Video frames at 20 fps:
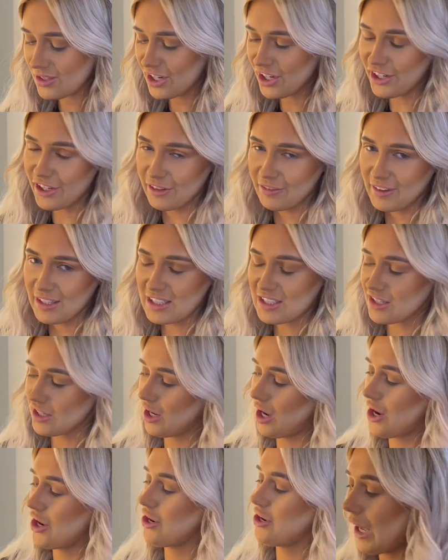I don't think so.
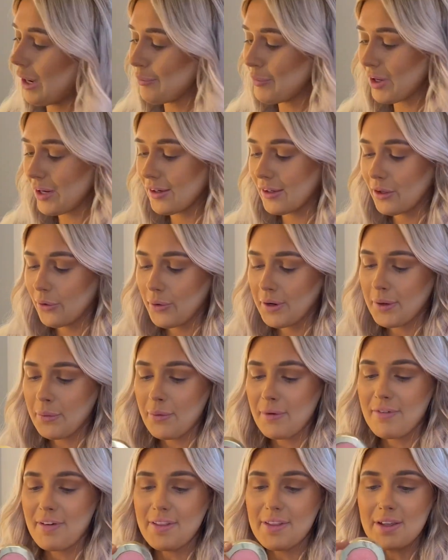And we're going to go in with
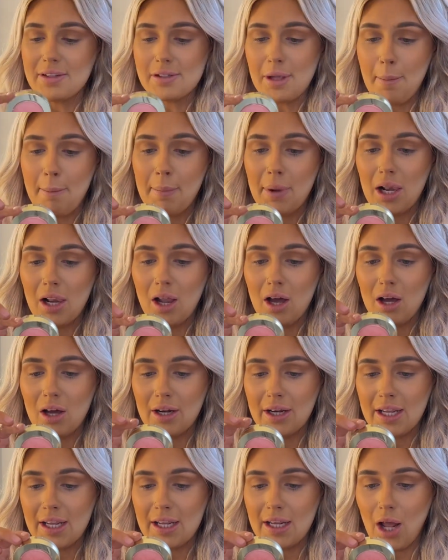this
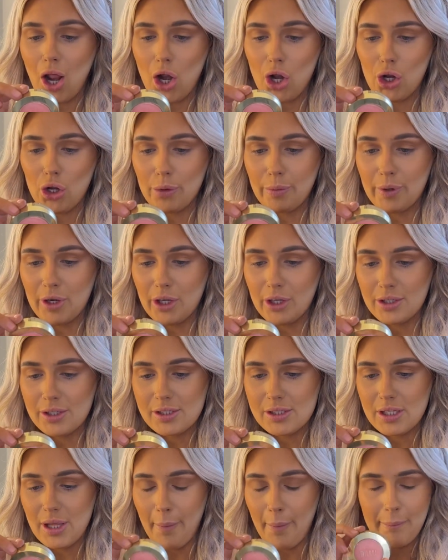Milani Luminous.